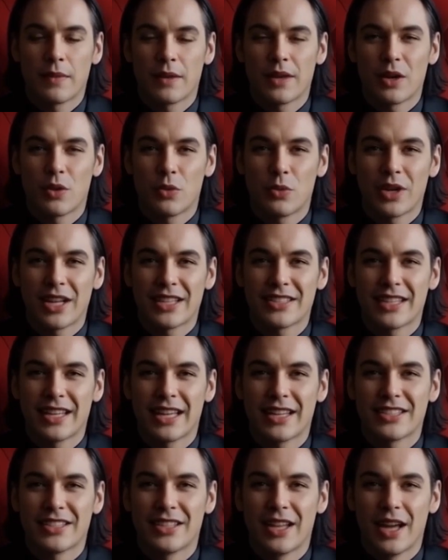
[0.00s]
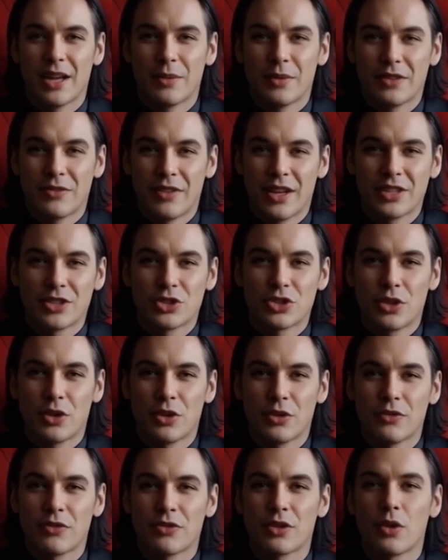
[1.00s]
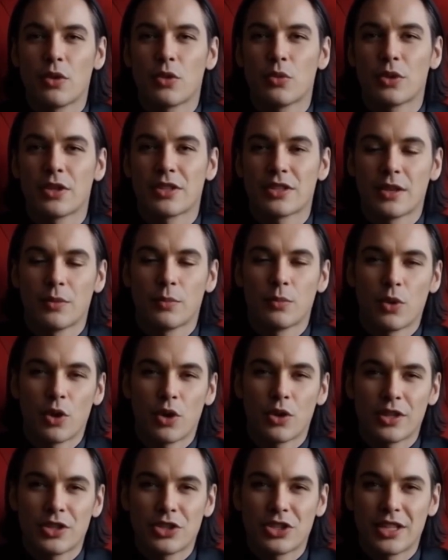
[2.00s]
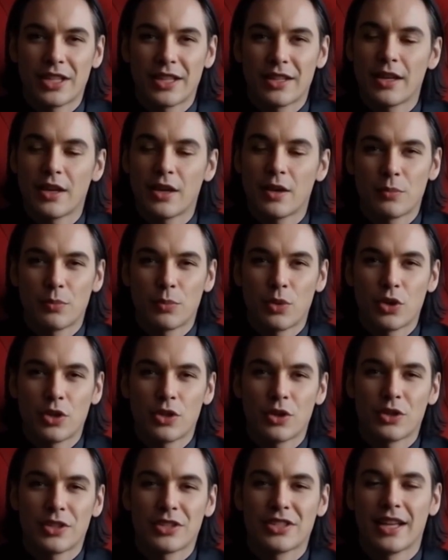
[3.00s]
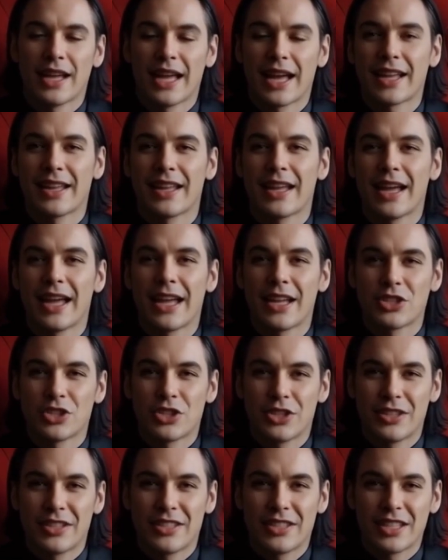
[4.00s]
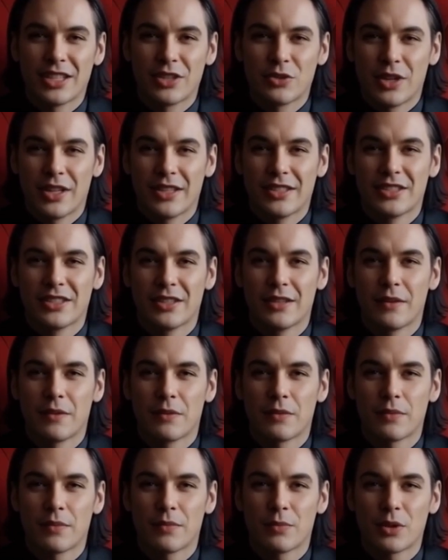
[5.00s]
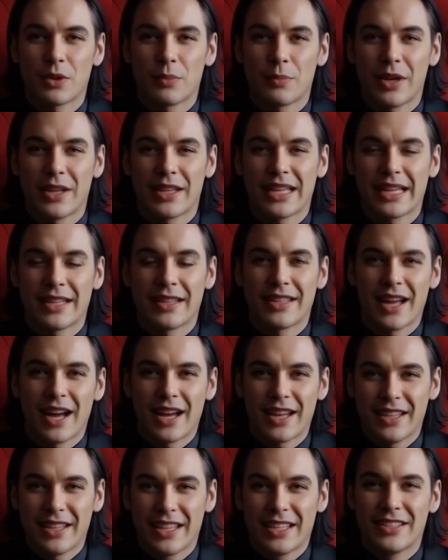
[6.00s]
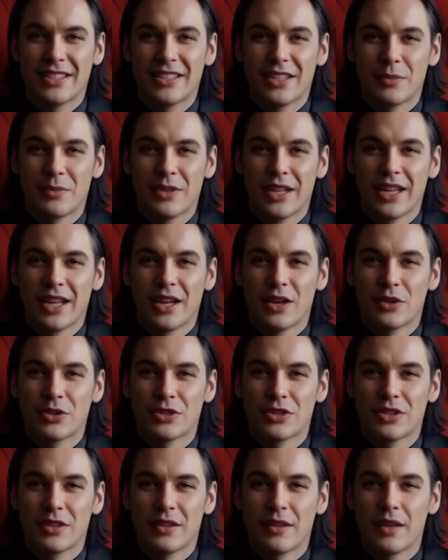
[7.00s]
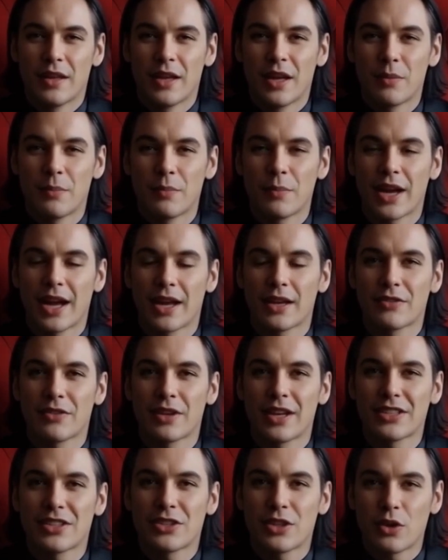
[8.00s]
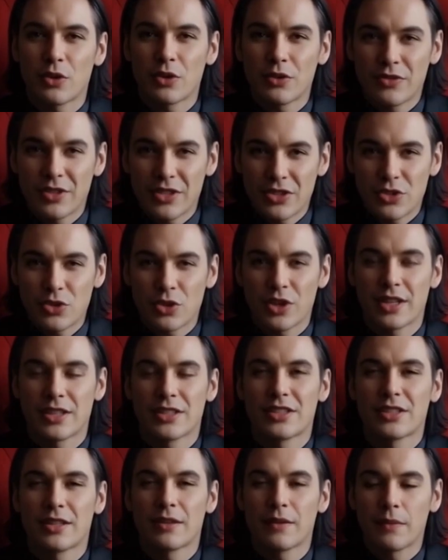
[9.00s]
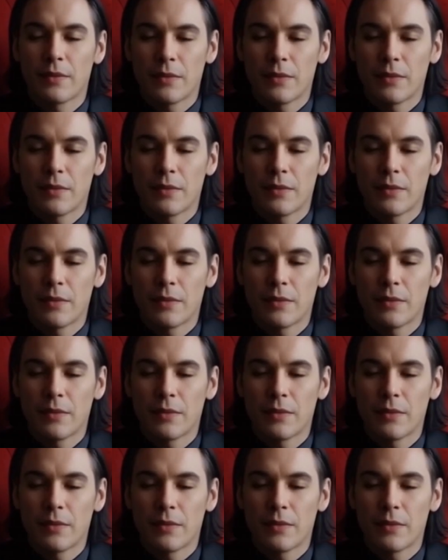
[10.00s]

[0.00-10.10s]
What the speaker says: A race-against-time adventure filled with symbology, murders, and ancient secrets. But beneath that, it's something else, a manifesto of distrust.